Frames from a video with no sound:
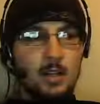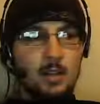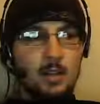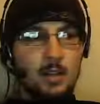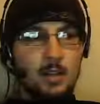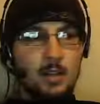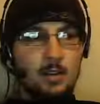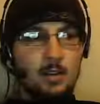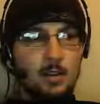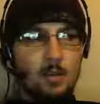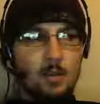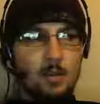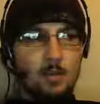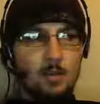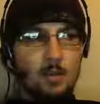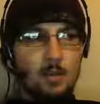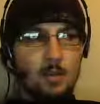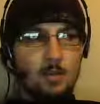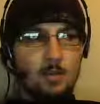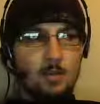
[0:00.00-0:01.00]
And they go there
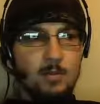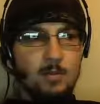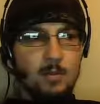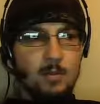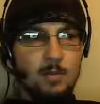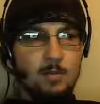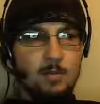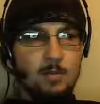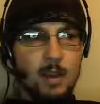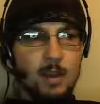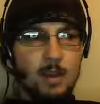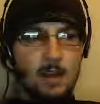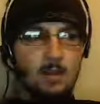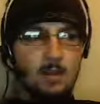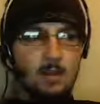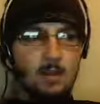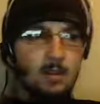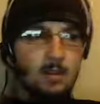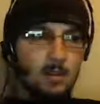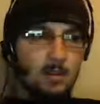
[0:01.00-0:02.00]
opposed, when in fact
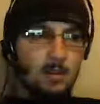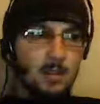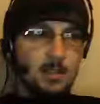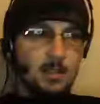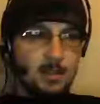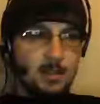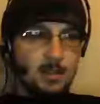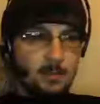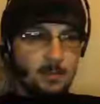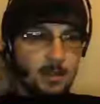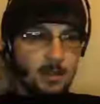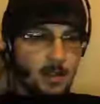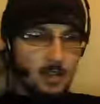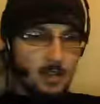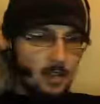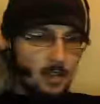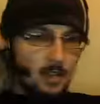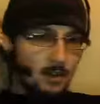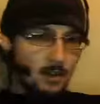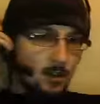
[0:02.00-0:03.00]
Catholicism and
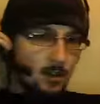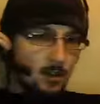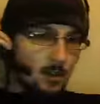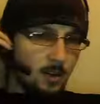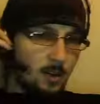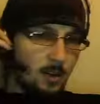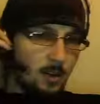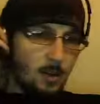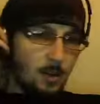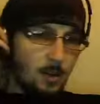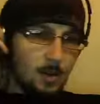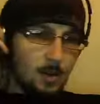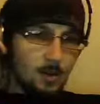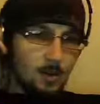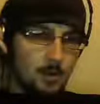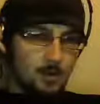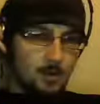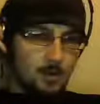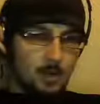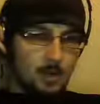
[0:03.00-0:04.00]
science are hardly
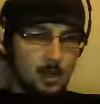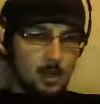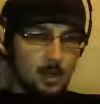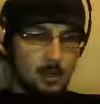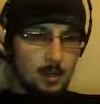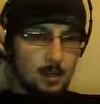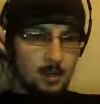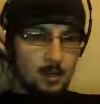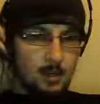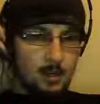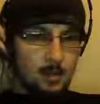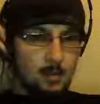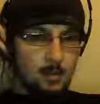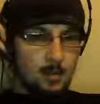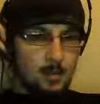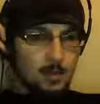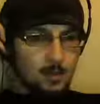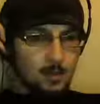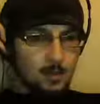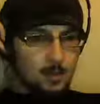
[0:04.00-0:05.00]
opposed, and
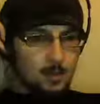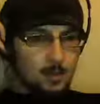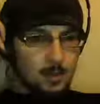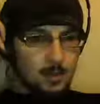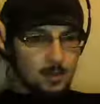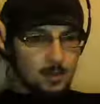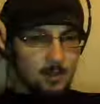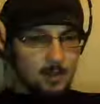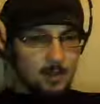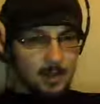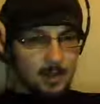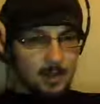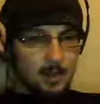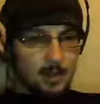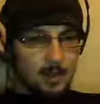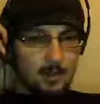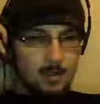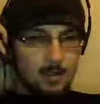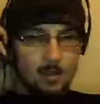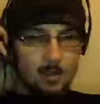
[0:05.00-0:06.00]
Hinduism and
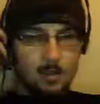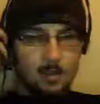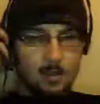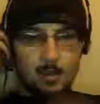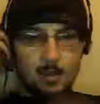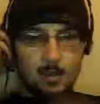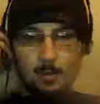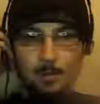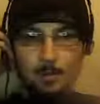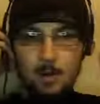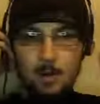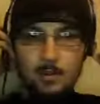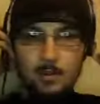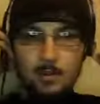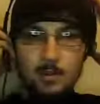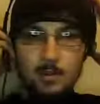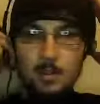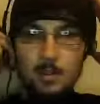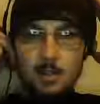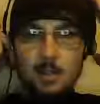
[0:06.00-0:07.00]
science are hardly
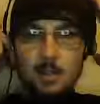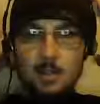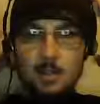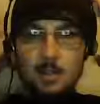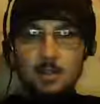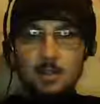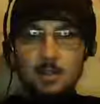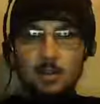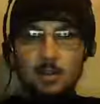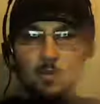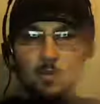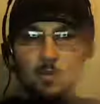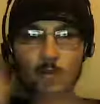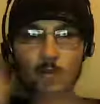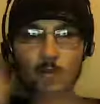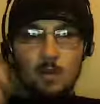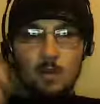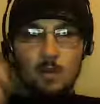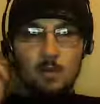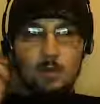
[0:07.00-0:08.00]
opposed. So
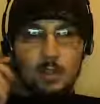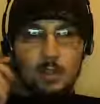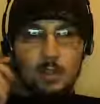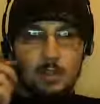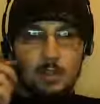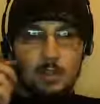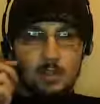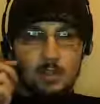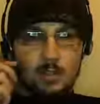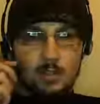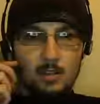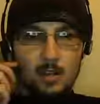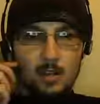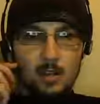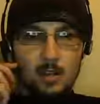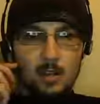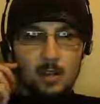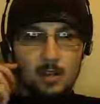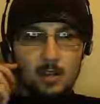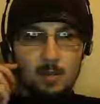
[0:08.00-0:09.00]
what religion they're
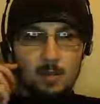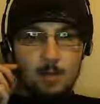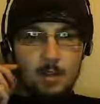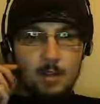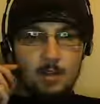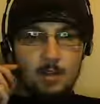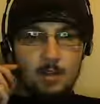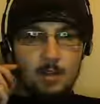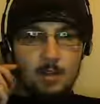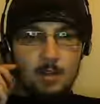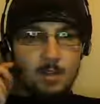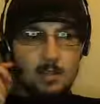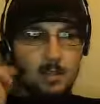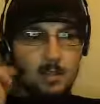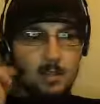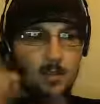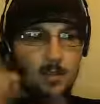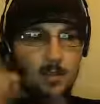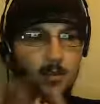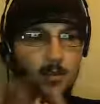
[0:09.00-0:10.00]
talking about is
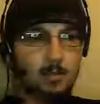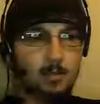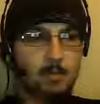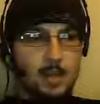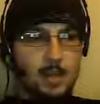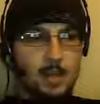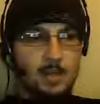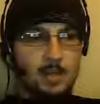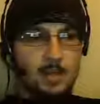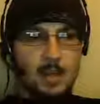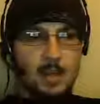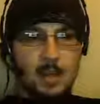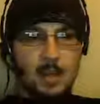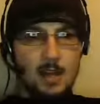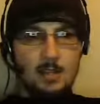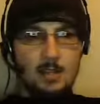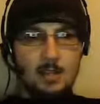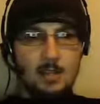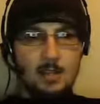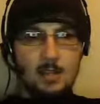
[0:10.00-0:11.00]
anyone's best
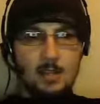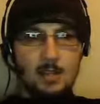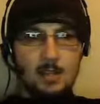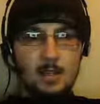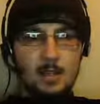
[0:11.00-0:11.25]
guess.